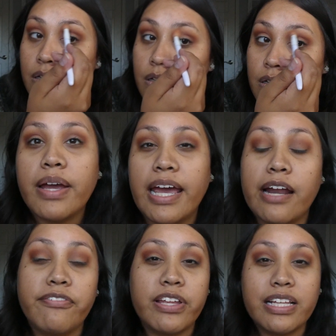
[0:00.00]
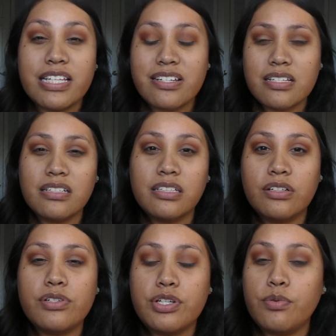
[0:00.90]
Okay, and I feel like this looks a
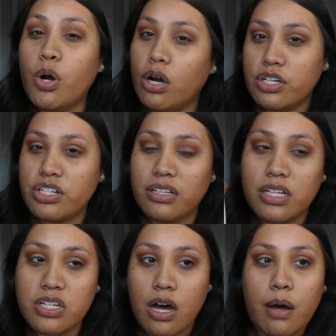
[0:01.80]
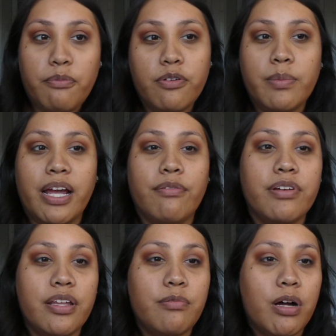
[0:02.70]
little too harsh on the top for me. I
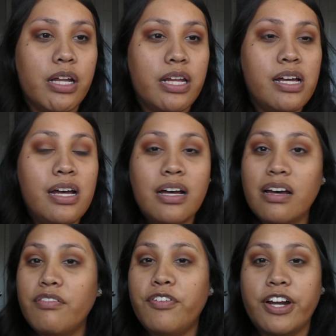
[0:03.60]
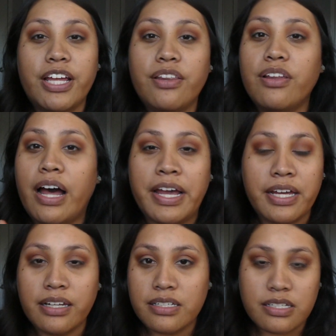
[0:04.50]
really wanted a very
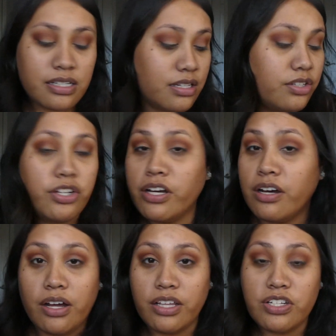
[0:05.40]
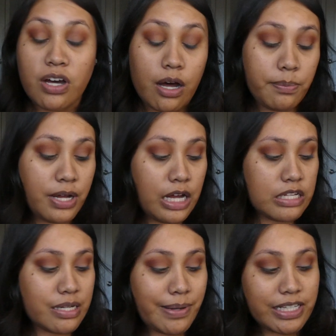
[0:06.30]
light look on the top.
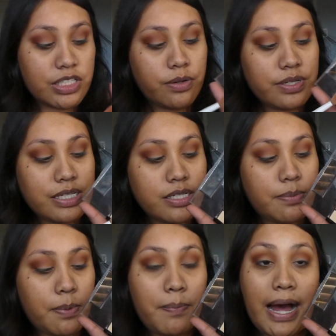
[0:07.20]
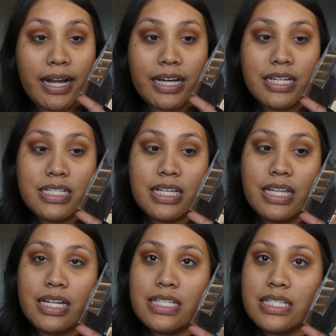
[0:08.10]
So I'm actually going to dip back into
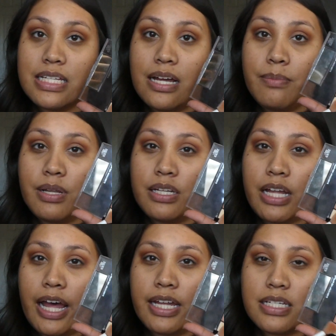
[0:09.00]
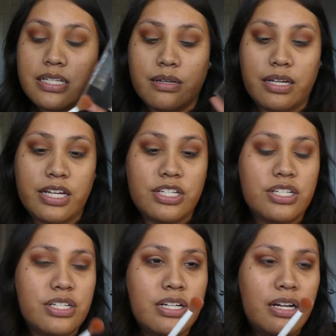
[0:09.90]
this light-ish,